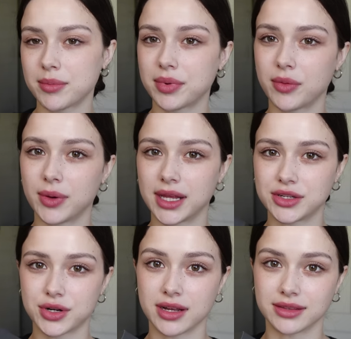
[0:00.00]
But when I
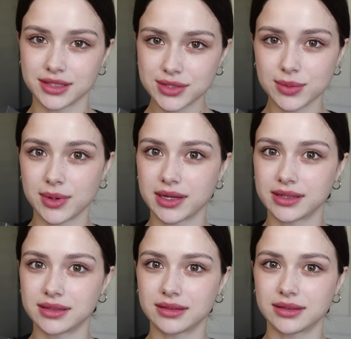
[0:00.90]
tried this
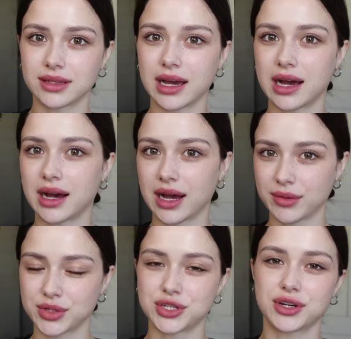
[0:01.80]
one, I
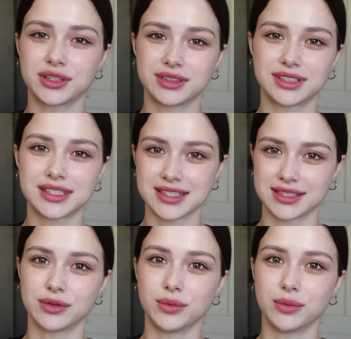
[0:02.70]
was sure this is the